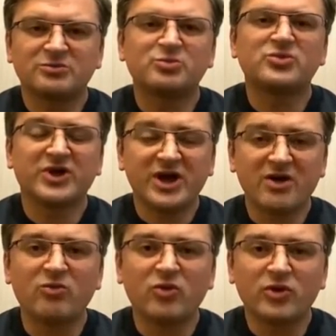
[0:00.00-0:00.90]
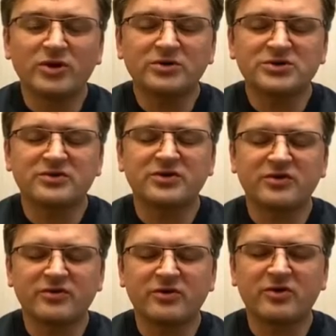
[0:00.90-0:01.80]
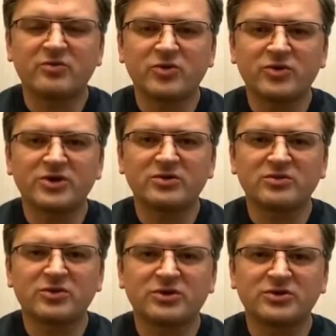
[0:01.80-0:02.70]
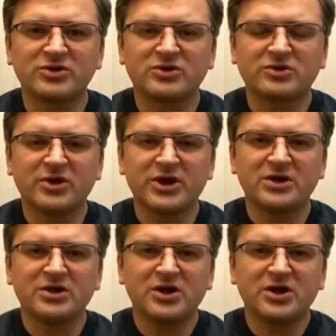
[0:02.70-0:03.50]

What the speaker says: They have more, so they throw more and more on Ukraine.